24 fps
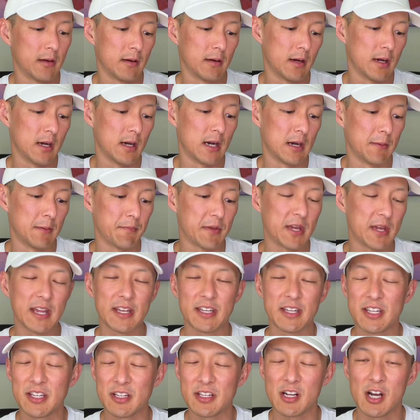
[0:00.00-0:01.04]

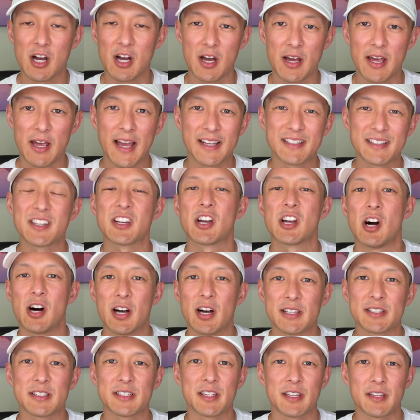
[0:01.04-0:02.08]
It hasn't
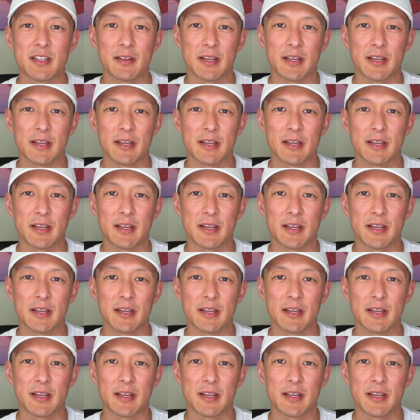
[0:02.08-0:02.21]
caused any